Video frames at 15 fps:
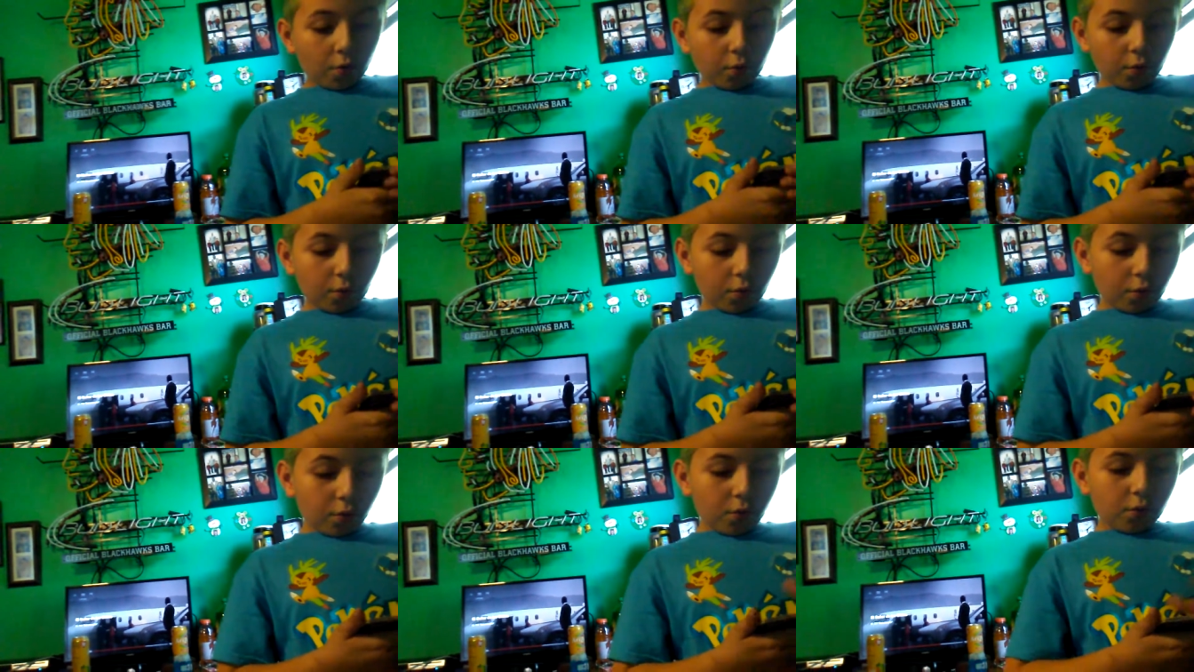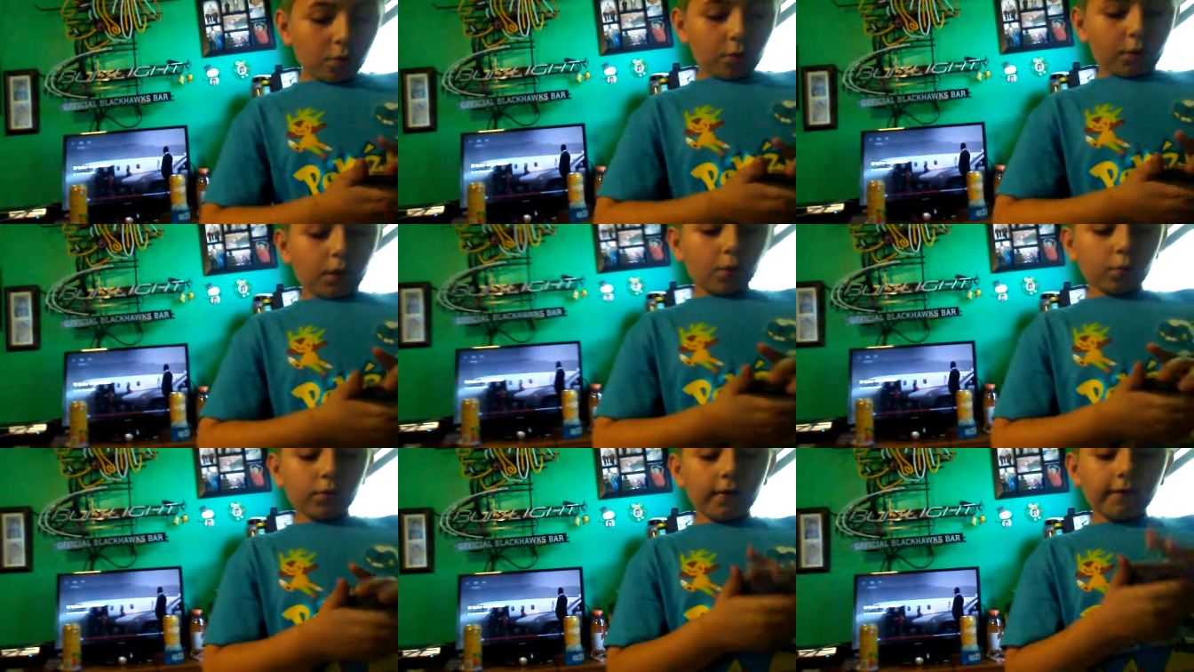Ooh,
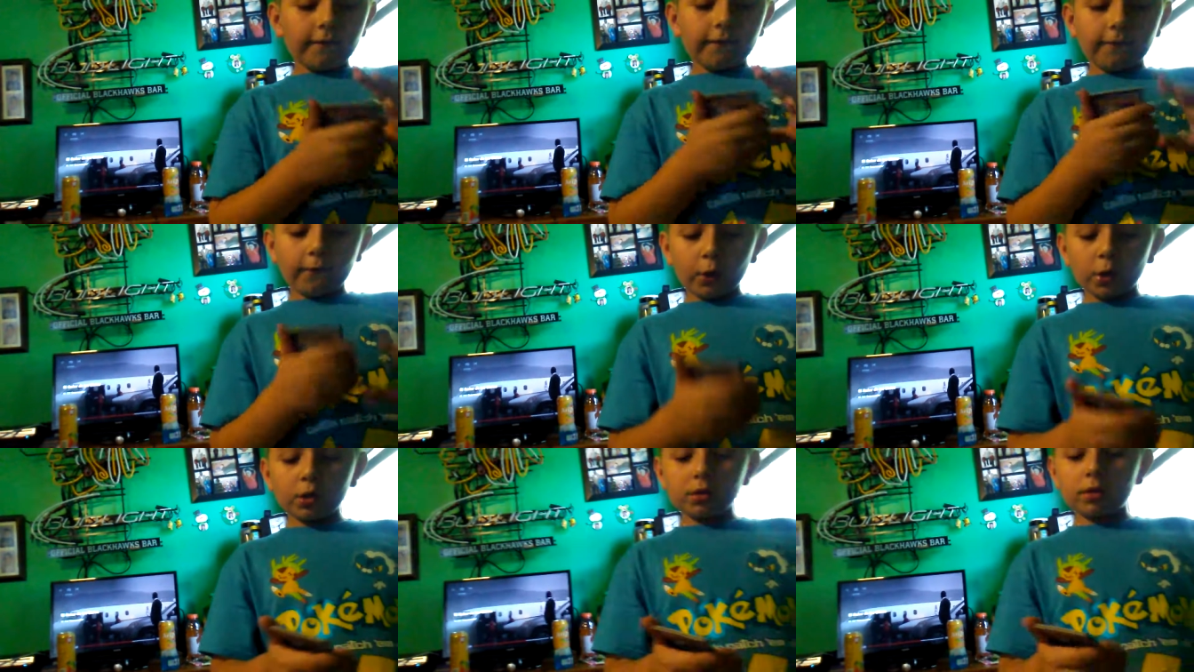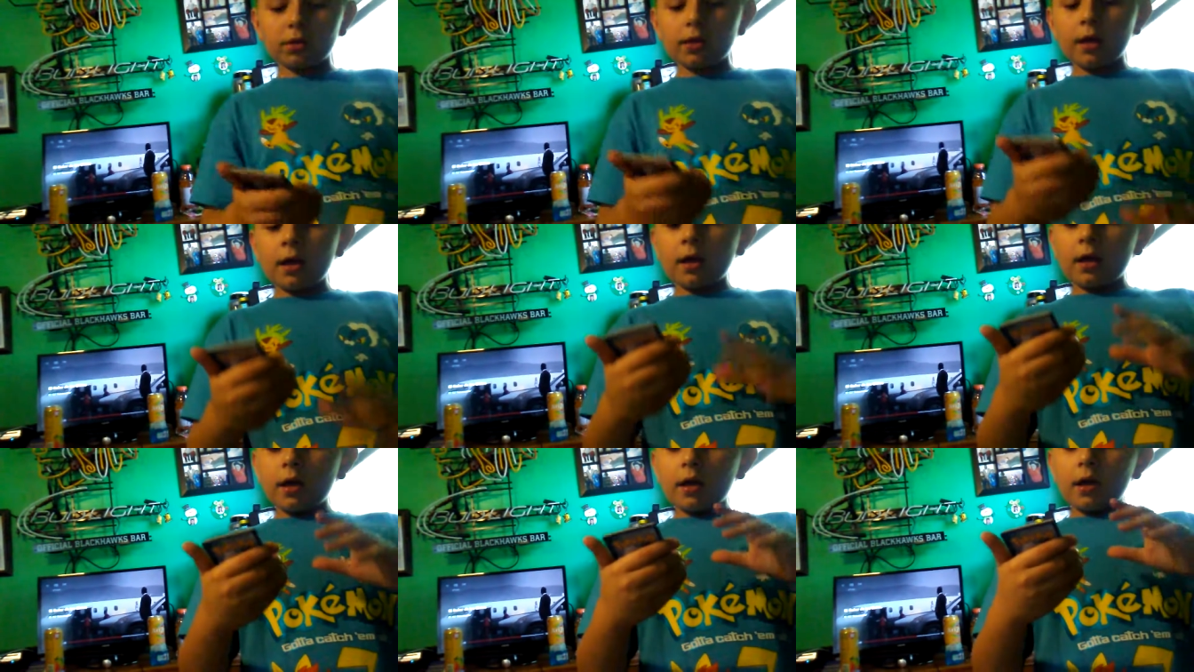reverse
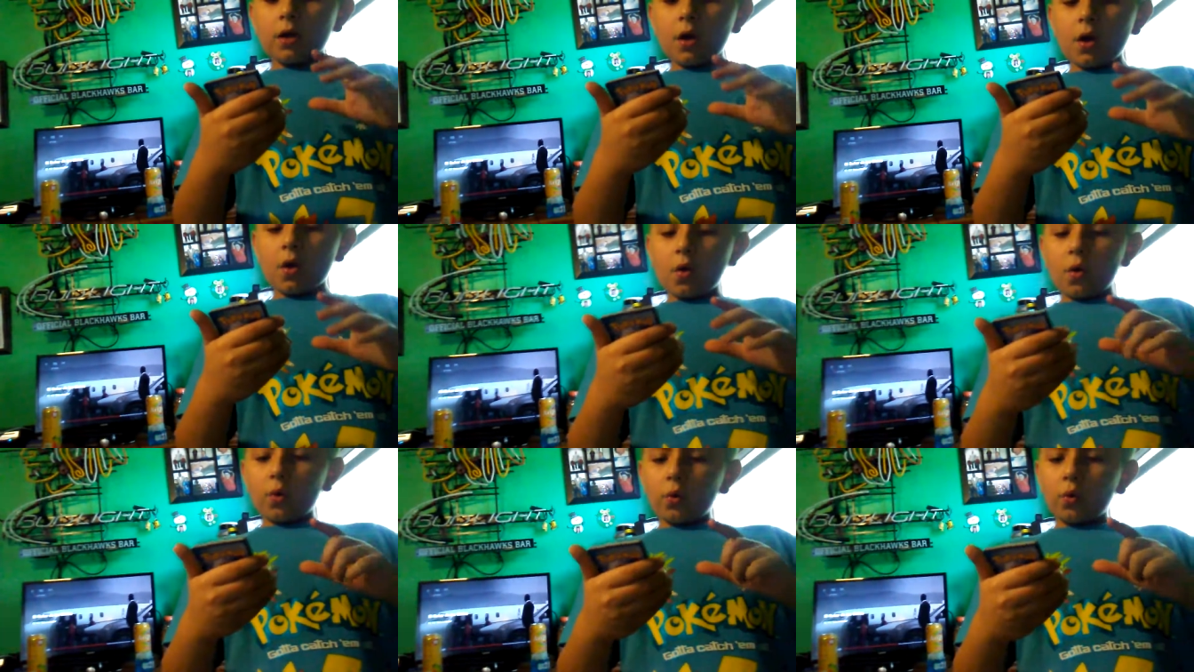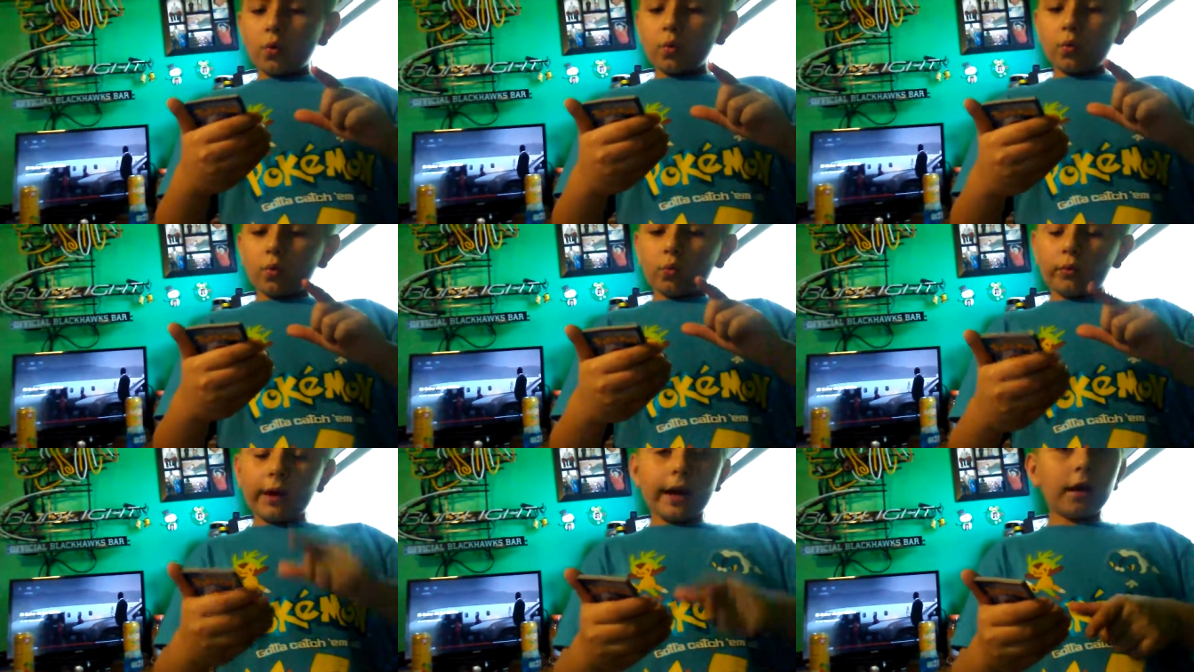
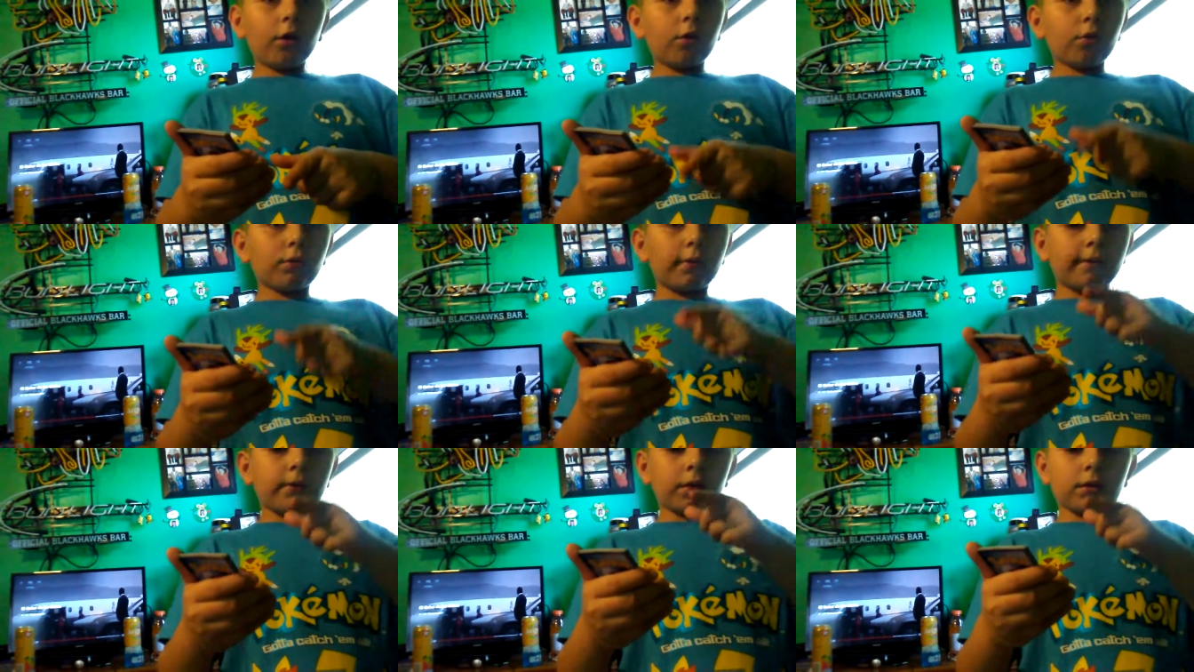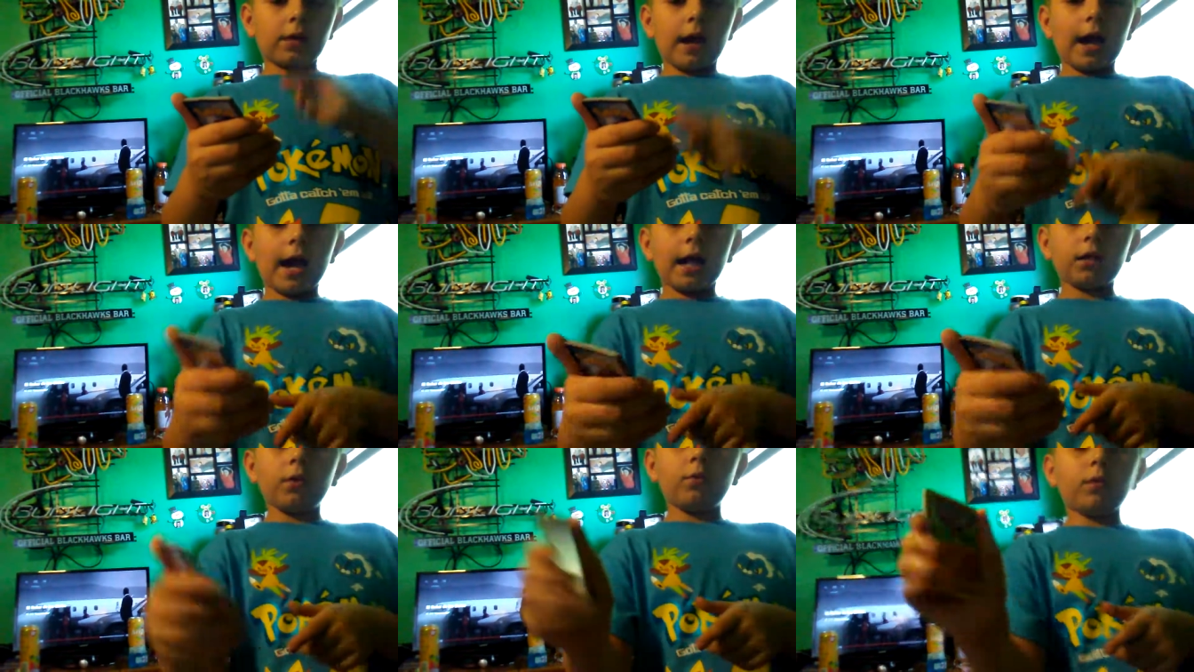Rare or reverse
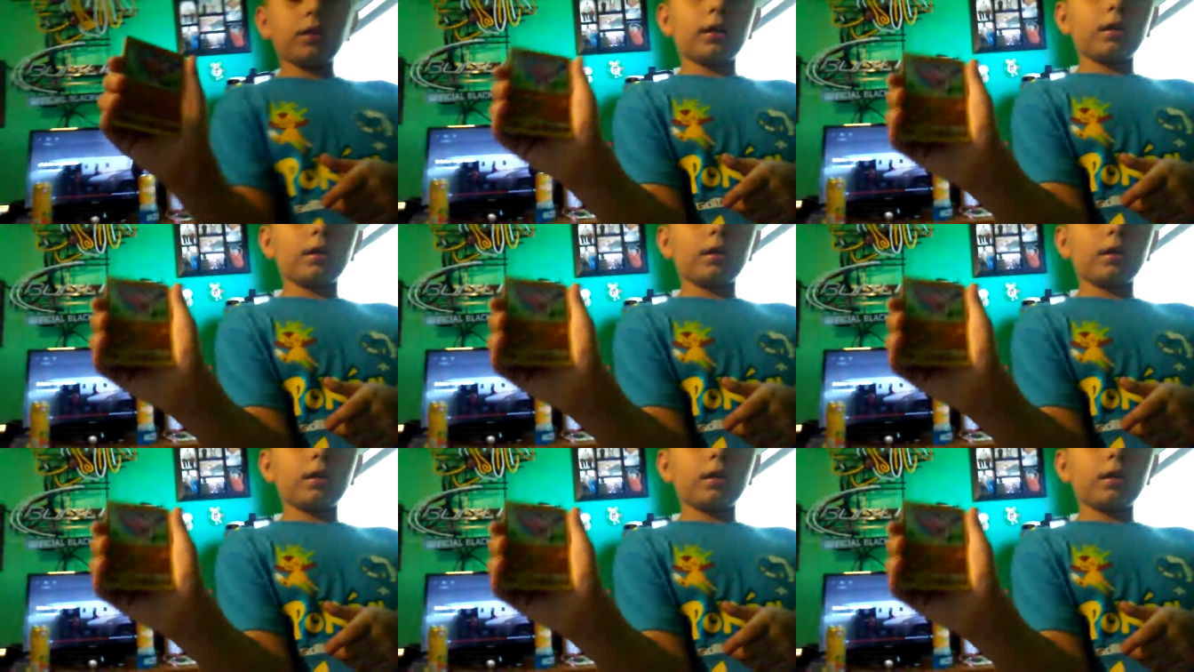hollow Ho